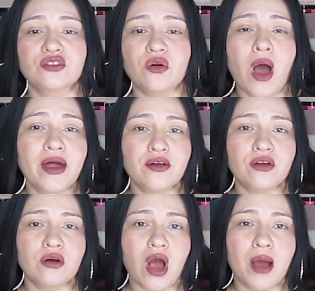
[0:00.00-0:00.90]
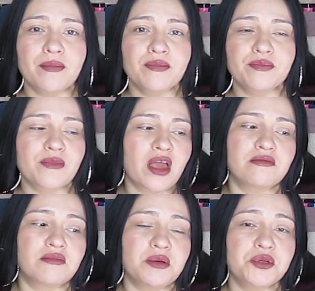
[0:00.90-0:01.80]
So I don't know.
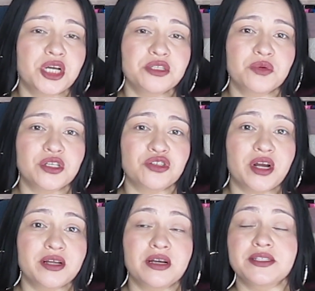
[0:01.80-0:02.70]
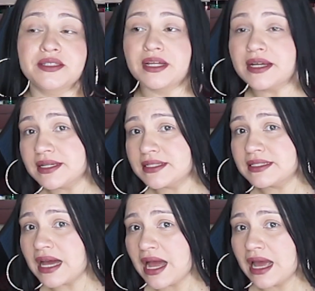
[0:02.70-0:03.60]
Maybe you guys want to try it a
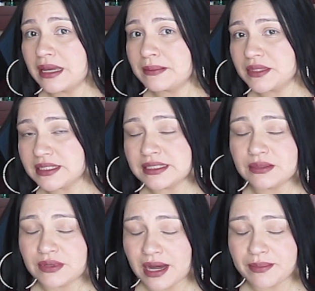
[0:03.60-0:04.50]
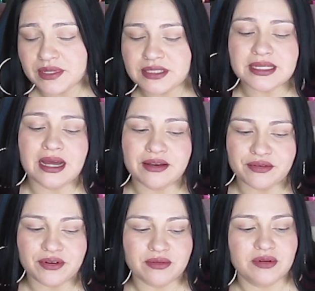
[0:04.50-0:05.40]
second time and see what happens. I
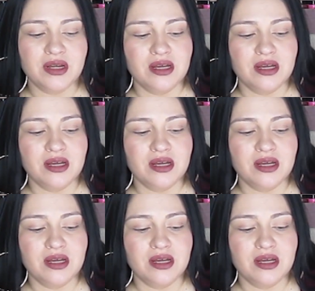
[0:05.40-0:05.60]
don't know.